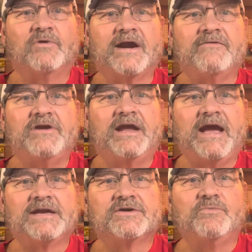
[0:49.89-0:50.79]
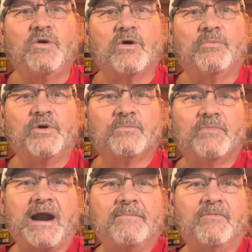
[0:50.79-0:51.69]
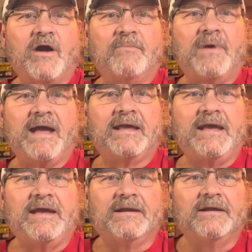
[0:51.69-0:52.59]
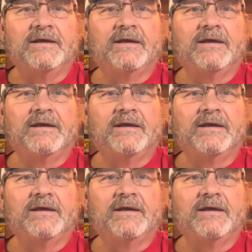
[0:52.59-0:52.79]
Whenever you catch them, you want to put them right back in.